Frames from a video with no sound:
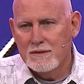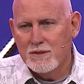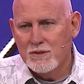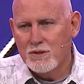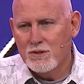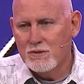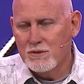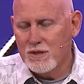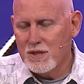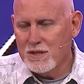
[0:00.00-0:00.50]

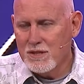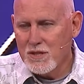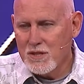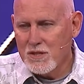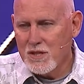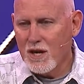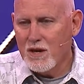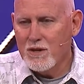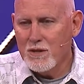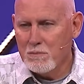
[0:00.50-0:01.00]
Truth is,
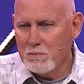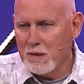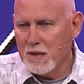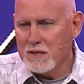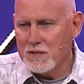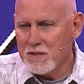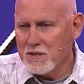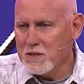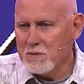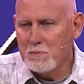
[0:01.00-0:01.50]
he's already
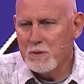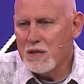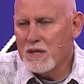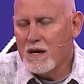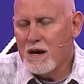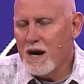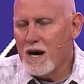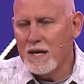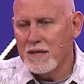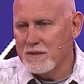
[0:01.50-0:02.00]
blessed us
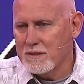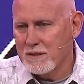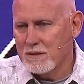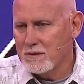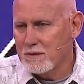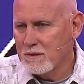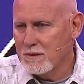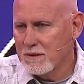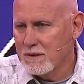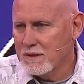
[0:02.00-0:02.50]
beyond
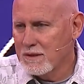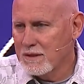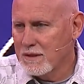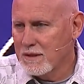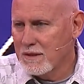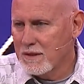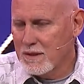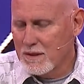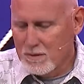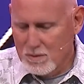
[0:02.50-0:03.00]

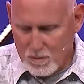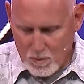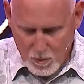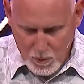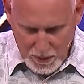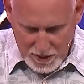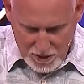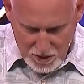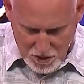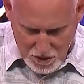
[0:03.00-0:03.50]
what
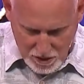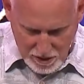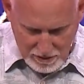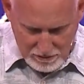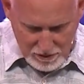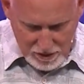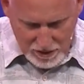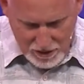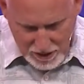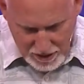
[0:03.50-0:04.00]
we
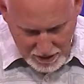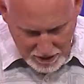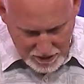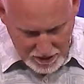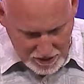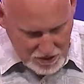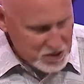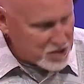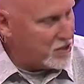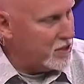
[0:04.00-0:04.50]
deserve. Earlier in
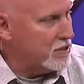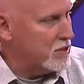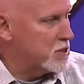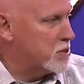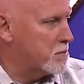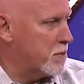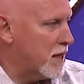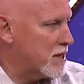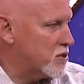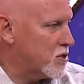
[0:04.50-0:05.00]
this
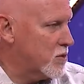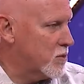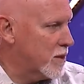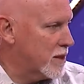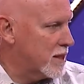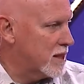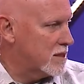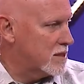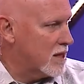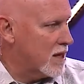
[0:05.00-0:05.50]
series, Pastor
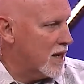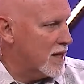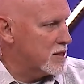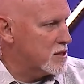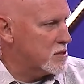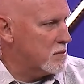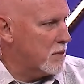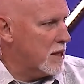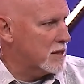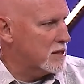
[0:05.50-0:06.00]
Ricky taught
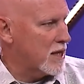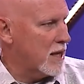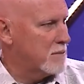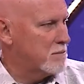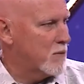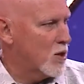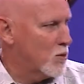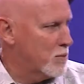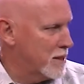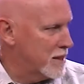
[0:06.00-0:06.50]
us about that
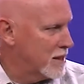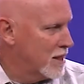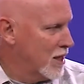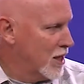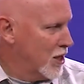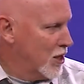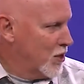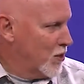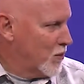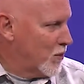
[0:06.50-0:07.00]
moment
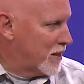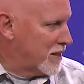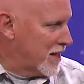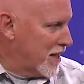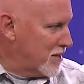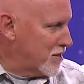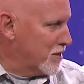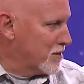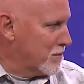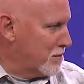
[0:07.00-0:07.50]
when
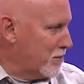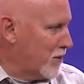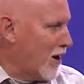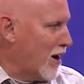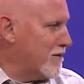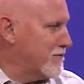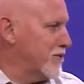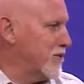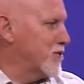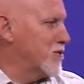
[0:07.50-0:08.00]
Nathan the
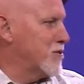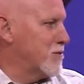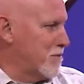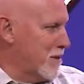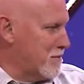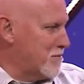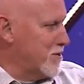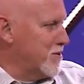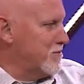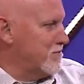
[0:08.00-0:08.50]
prophet, you
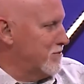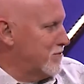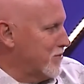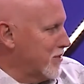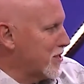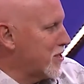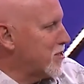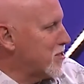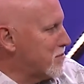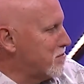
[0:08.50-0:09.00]
remember
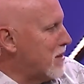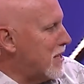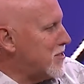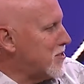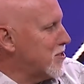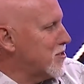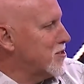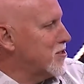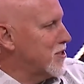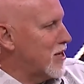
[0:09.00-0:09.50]
Ricky's
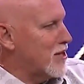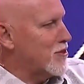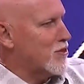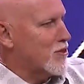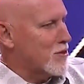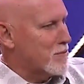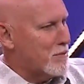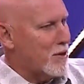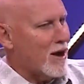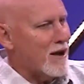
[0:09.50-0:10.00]
message,
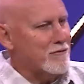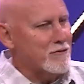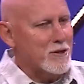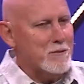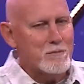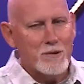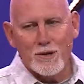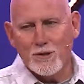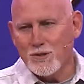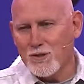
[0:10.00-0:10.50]
Nathan the prophet
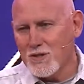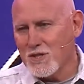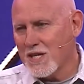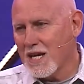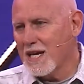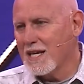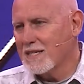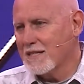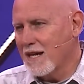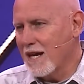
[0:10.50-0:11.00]
approaches
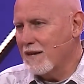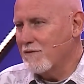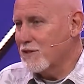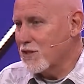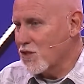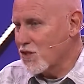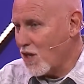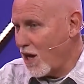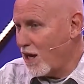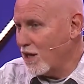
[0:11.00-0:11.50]
King
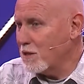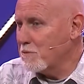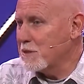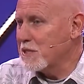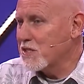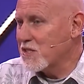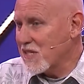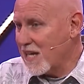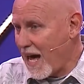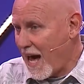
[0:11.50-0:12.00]
David,
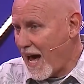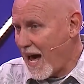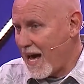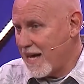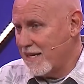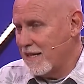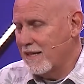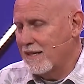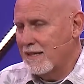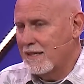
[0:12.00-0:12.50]
Solomon's
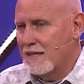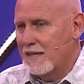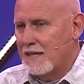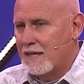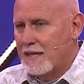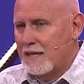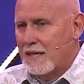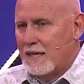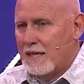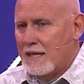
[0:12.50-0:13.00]
dad,
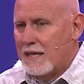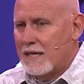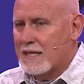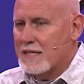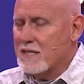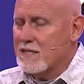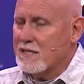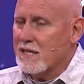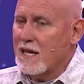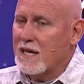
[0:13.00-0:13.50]
and
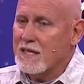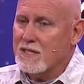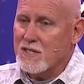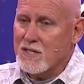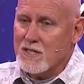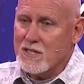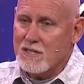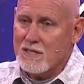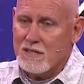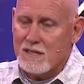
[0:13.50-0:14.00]
he
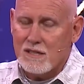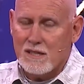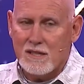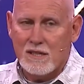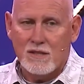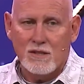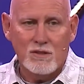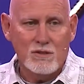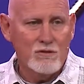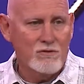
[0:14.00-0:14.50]
says,
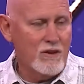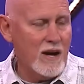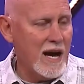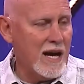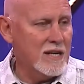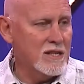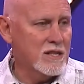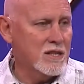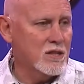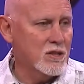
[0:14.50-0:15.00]
you've had an